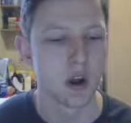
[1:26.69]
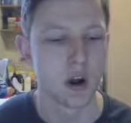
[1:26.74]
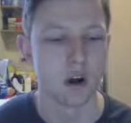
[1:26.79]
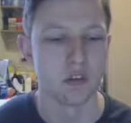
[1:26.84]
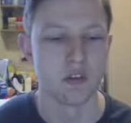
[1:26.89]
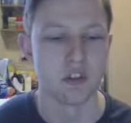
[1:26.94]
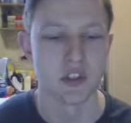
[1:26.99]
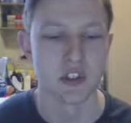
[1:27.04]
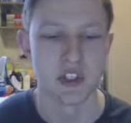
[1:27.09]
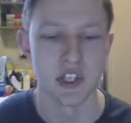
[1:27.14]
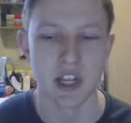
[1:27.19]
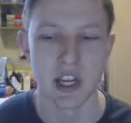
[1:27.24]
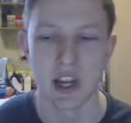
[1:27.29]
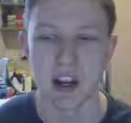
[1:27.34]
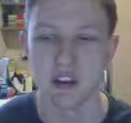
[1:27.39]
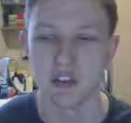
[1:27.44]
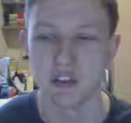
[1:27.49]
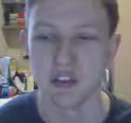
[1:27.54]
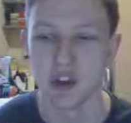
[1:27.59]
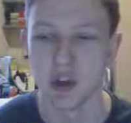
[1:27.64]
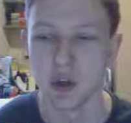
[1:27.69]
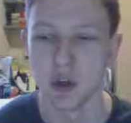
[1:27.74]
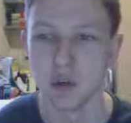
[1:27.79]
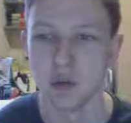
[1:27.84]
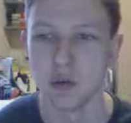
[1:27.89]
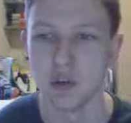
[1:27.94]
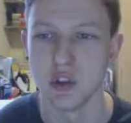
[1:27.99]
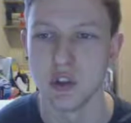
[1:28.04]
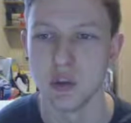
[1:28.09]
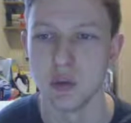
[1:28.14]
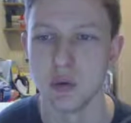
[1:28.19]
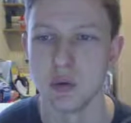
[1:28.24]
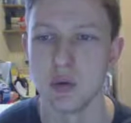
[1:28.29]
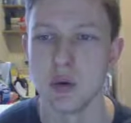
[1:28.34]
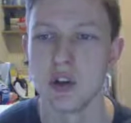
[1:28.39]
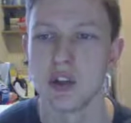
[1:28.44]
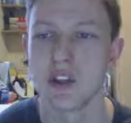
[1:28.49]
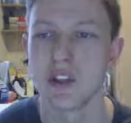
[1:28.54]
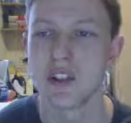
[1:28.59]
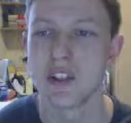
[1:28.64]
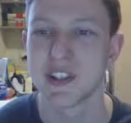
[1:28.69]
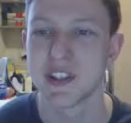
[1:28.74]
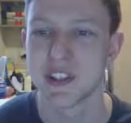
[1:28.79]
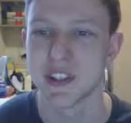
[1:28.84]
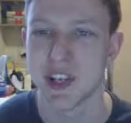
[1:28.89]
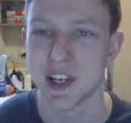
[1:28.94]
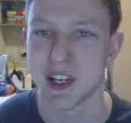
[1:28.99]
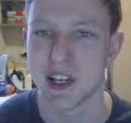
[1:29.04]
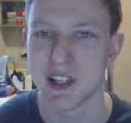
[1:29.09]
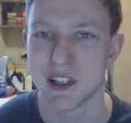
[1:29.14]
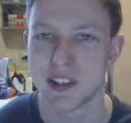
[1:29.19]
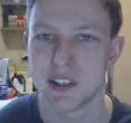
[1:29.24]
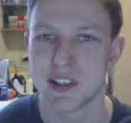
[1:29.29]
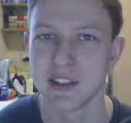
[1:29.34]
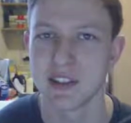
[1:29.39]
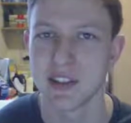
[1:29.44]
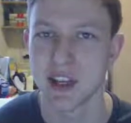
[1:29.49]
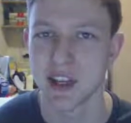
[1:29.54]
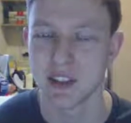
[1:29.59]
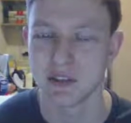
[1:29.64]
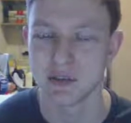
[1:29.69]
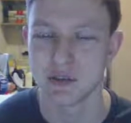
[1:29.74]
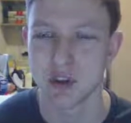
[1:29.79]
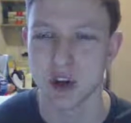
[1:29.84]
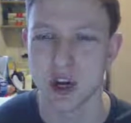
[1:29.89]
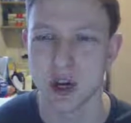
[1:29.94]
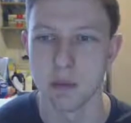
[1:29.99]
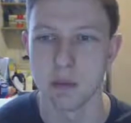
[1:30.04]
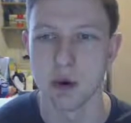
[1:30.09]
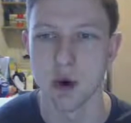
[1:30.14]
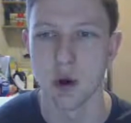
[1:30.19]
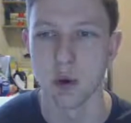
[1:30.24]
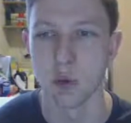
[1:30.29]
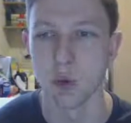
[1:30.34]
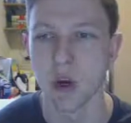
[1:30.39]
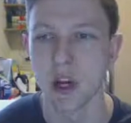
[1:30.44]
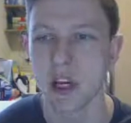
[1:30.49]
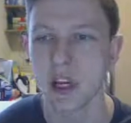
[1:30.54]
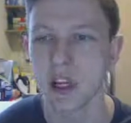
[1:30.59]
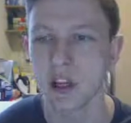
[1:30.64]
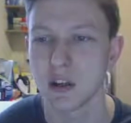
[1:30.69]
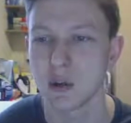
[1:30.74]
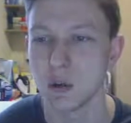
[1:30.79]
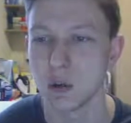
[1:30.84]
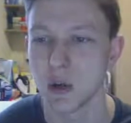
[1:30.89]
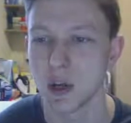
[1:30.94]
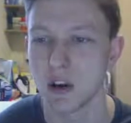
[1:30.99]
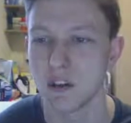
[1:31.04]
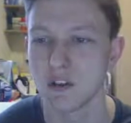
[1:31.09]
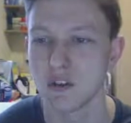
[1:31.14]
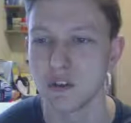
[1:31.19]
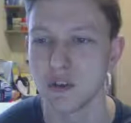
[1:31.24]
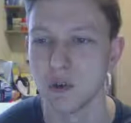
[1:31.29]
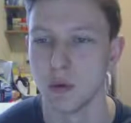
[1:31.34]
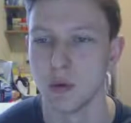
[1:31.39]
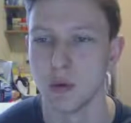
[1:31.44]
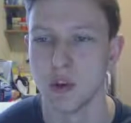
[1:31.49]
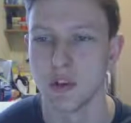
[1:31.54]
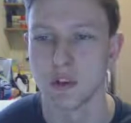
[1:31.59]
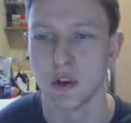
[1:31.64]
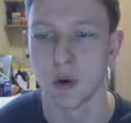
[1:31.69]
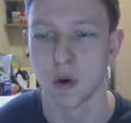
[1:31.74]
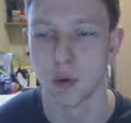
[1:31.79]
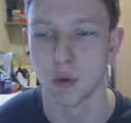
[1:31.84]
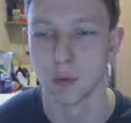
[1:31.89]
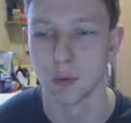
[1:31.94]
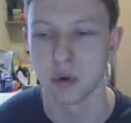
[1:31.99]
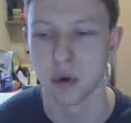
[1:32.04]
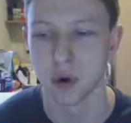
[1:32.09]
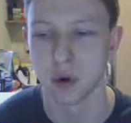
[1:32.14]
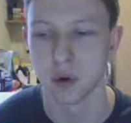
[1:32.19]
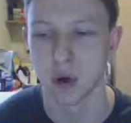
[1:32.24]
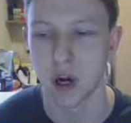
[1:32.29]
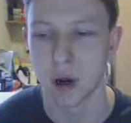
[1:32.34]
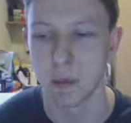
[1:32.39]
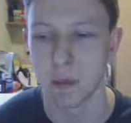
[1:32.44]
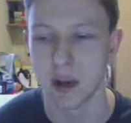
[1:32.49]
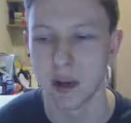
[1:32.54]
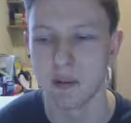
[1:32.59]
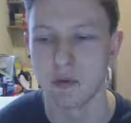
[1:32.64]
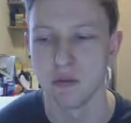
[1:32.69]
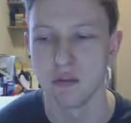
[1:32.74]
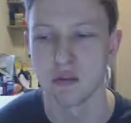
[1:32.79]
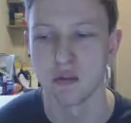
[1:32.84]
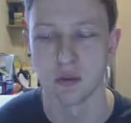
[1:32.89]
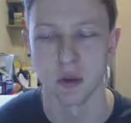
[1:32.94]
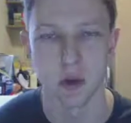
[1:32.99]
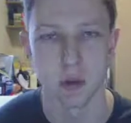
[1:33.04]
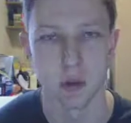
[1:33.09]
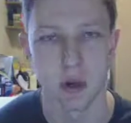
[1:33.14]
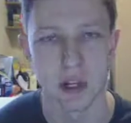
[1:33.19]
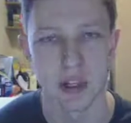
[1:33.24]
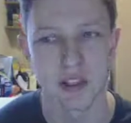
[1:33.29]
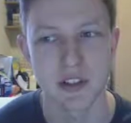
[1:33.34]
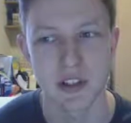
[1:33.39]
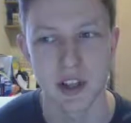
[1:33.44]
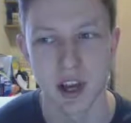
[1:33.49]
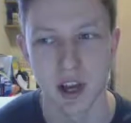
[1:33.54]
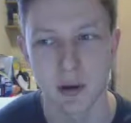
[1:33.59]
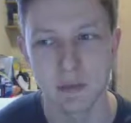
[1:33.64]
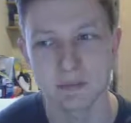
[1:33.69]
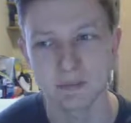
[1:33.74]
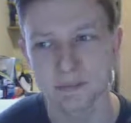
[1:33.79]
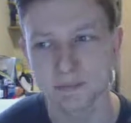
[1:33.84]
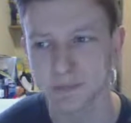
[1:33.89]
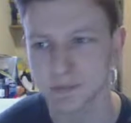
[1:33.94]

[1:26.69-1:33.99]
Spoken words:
Obviously, if you do 6 days of training per week, you'll get through this whole program in 3 weeks' time.